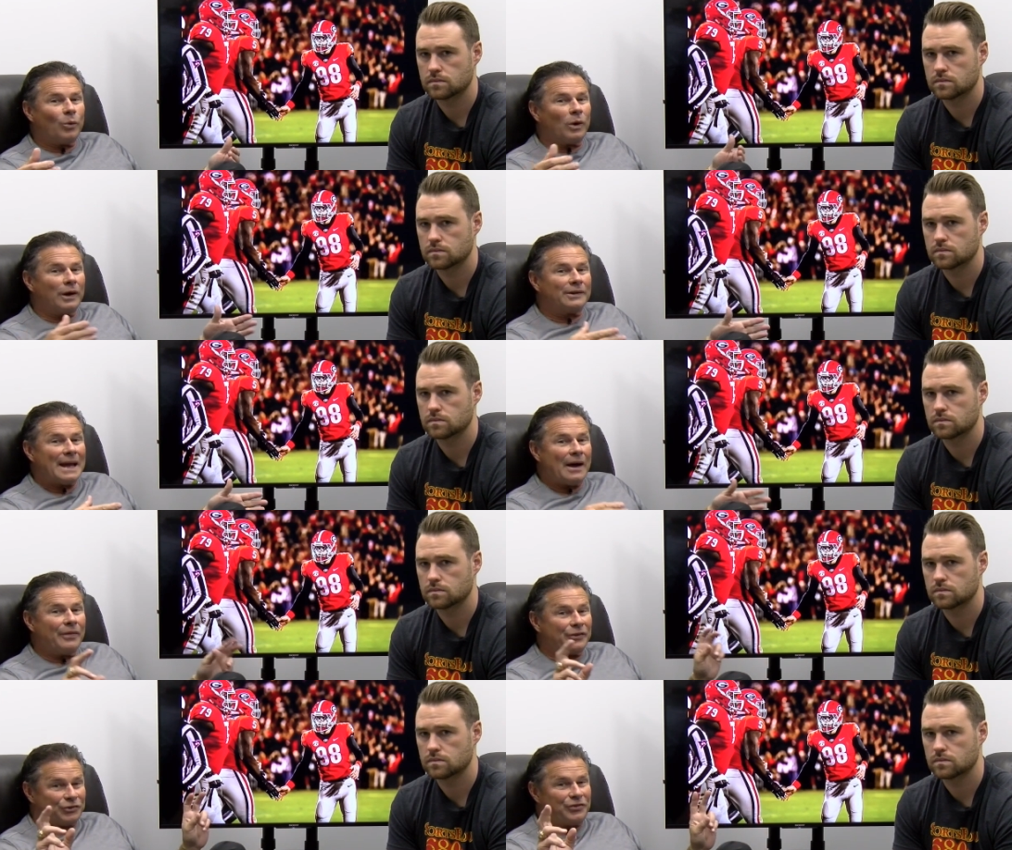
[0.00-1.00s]
Speaker 1: wear down
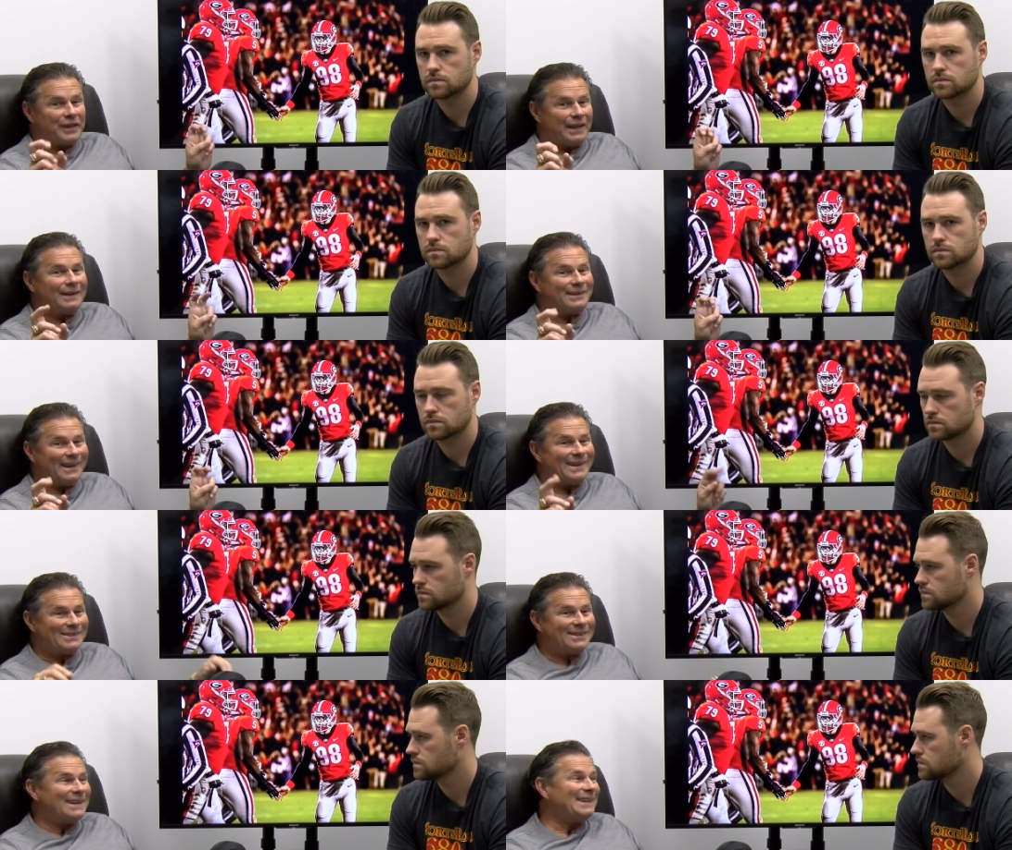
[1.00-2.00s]
this thin
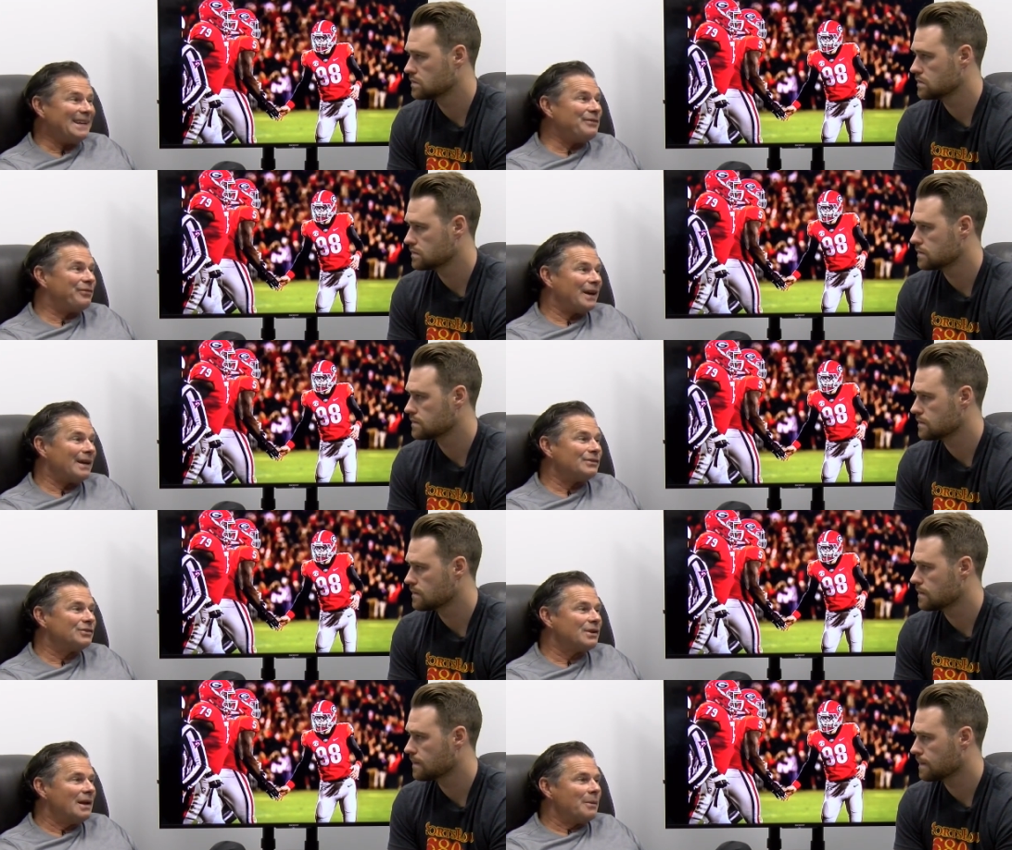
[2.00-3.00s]
Tennessee
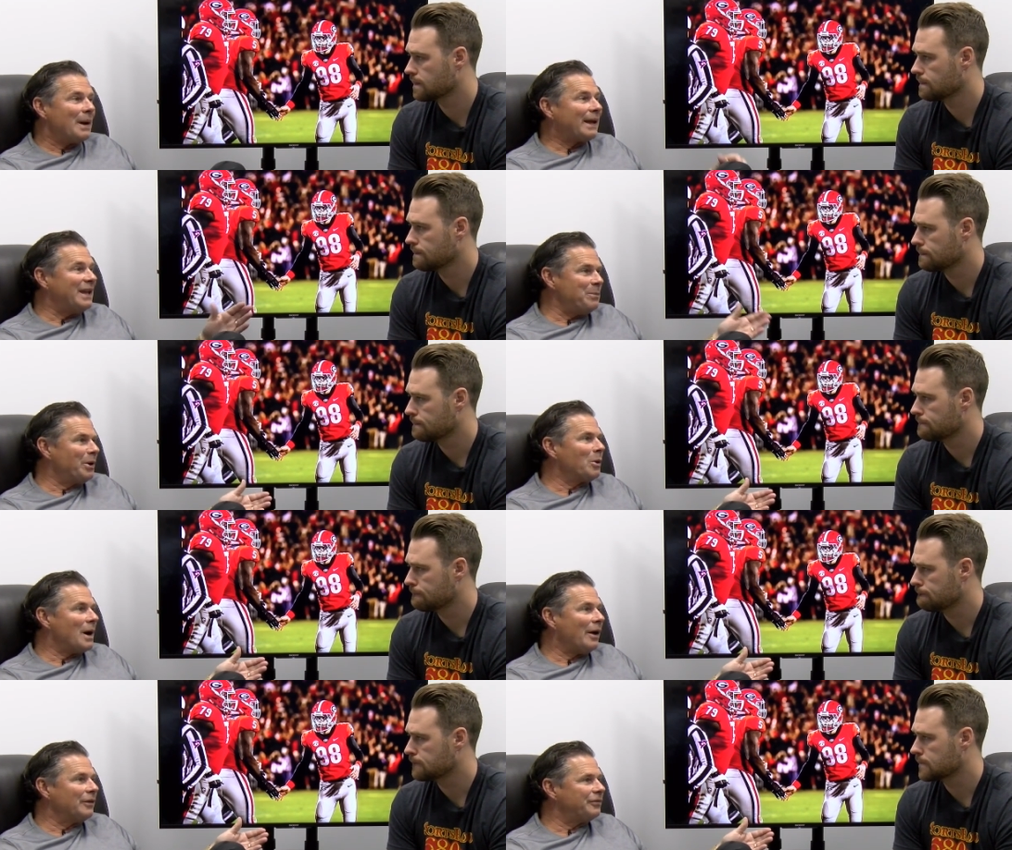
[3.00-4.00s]
defense by keeping them
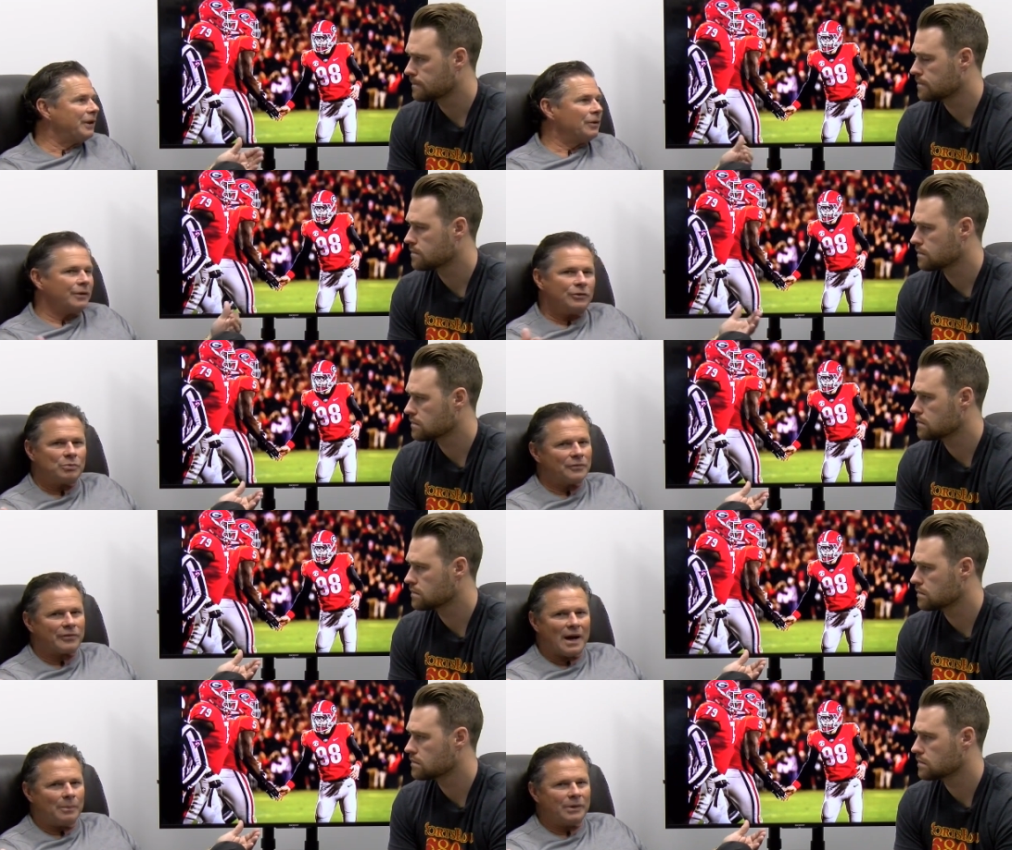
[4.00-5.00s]
on the field. This is what
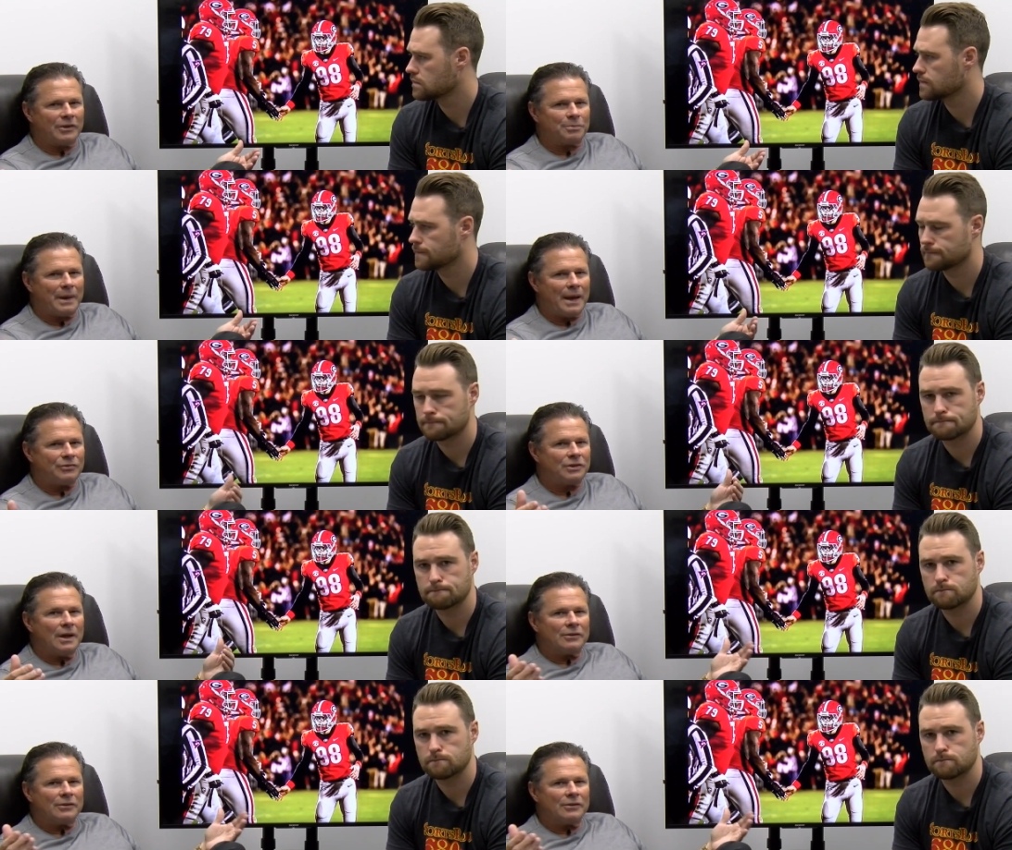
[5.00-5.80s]
Fromm does best.